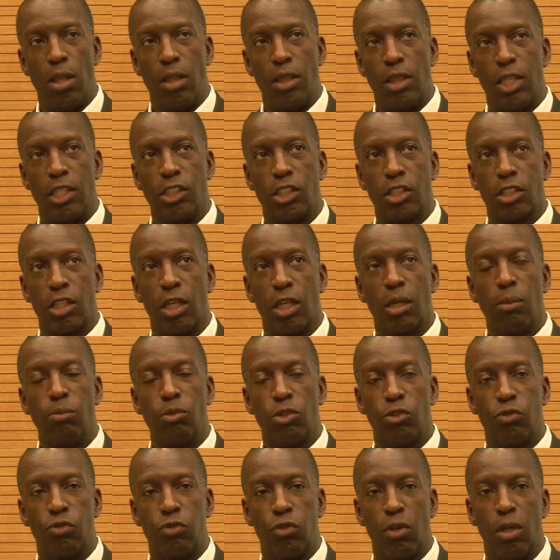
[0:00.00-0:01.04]
this
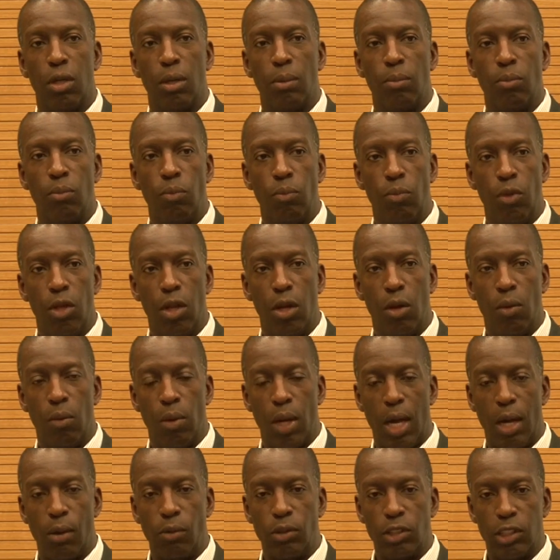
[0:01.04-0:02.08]
comes from,
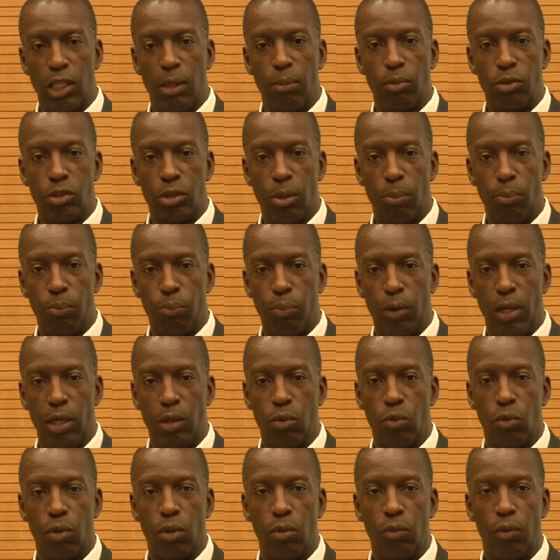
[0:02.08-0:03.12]
I was able to break
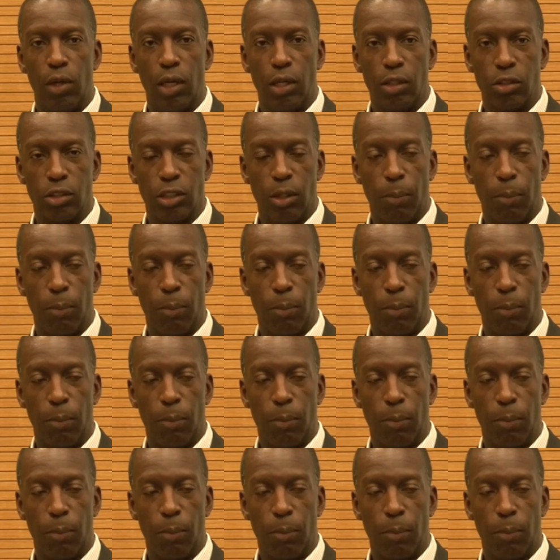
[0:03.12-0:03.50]
world records.